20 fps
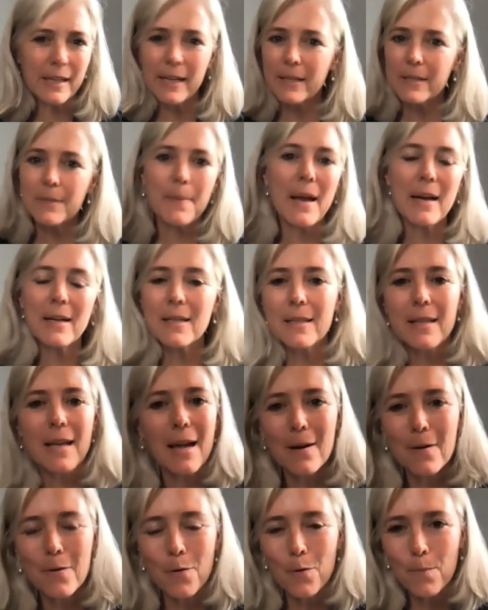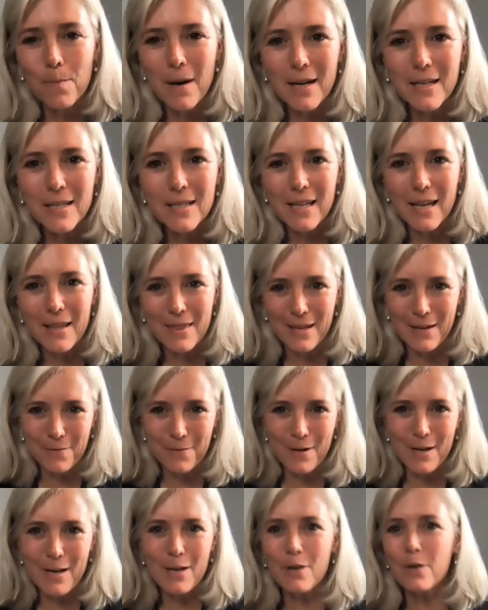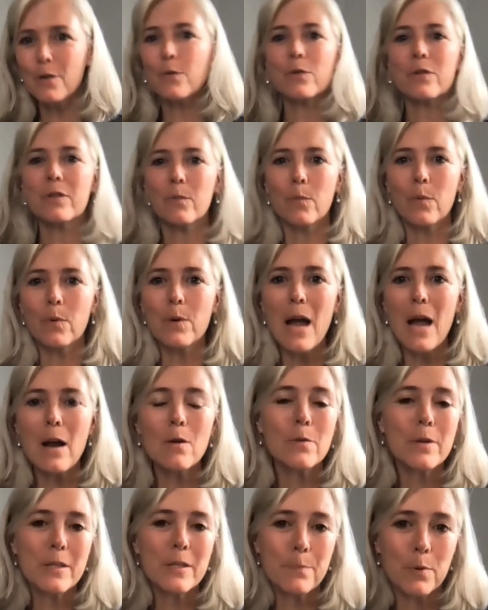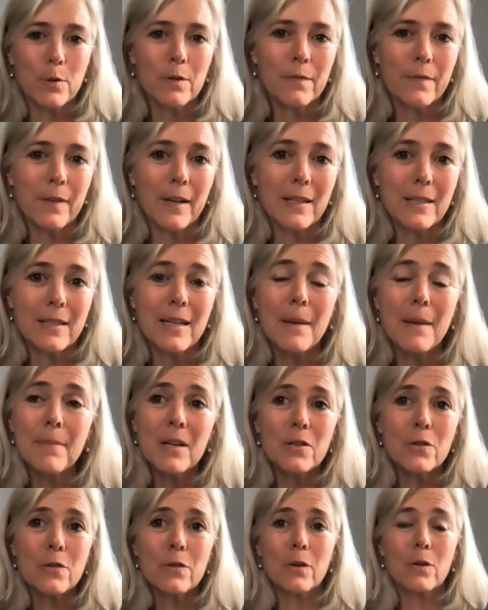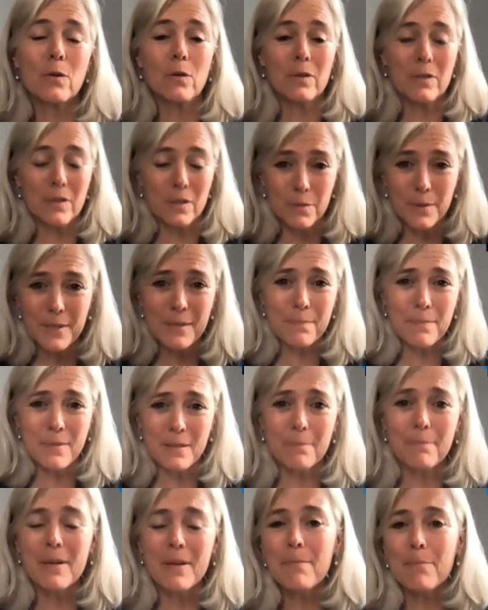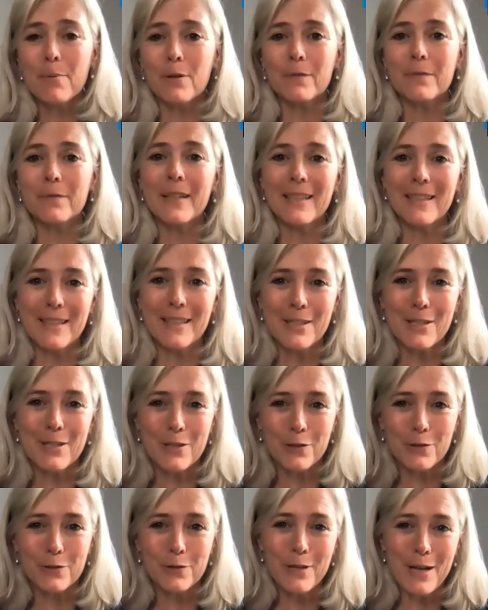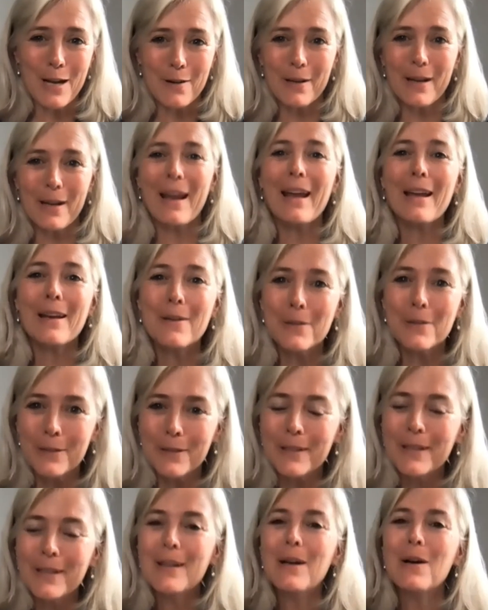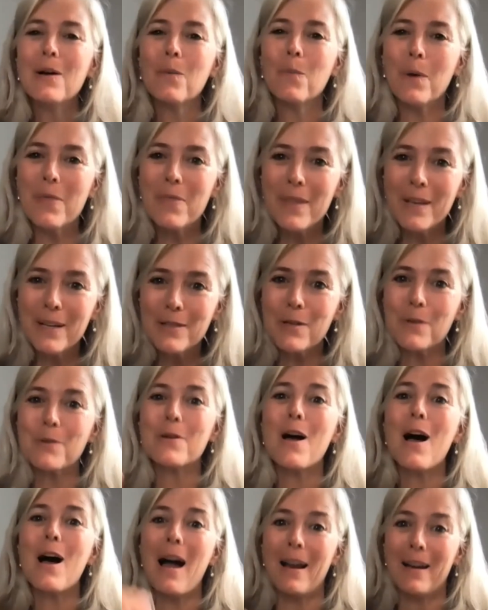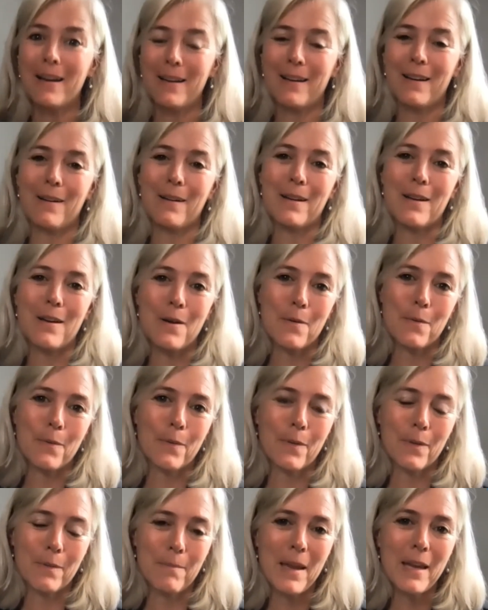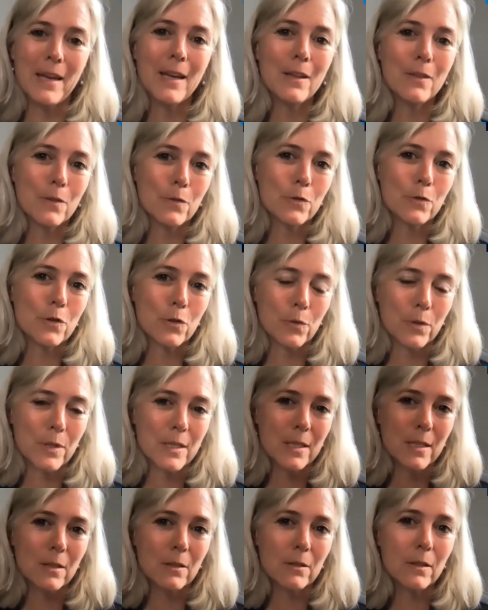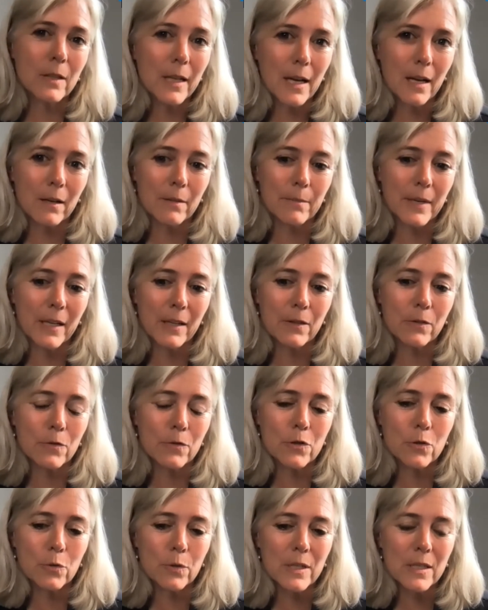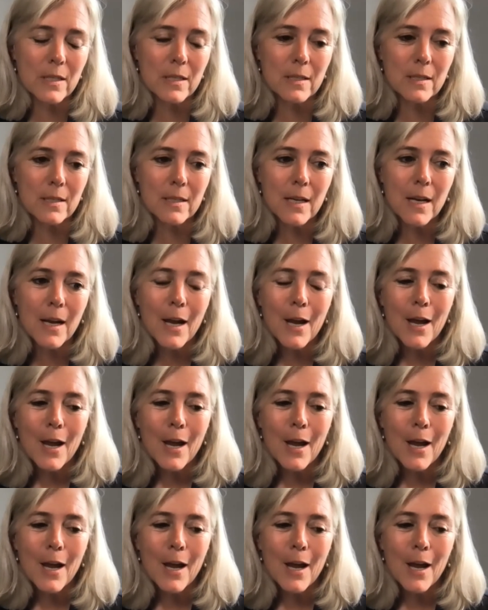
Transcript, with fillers: And it's back to that whole mindset thing, right? You know, so we're not always perfect. And I'm not sure the goal is always to be perfect. It's to learn how to handle when things are not and, you know, making those choices, learning how to make those choices.